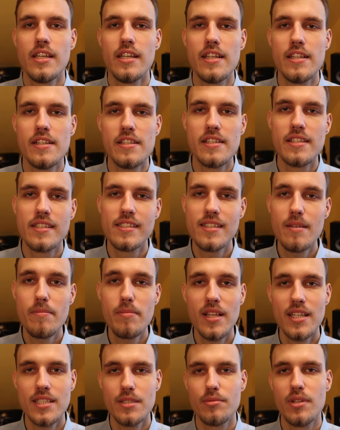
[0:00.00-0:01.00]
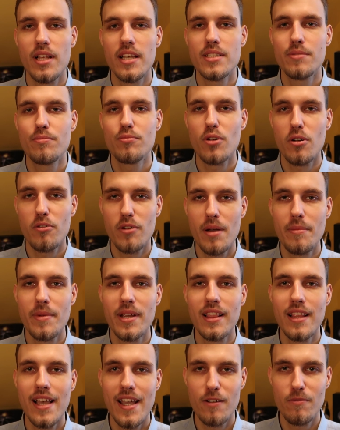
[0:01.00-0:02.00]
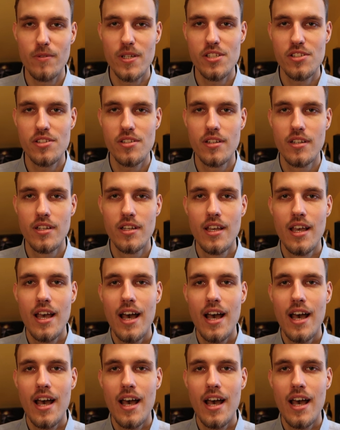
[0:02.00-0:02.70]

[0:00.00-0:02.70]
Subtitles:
in C++ programming language.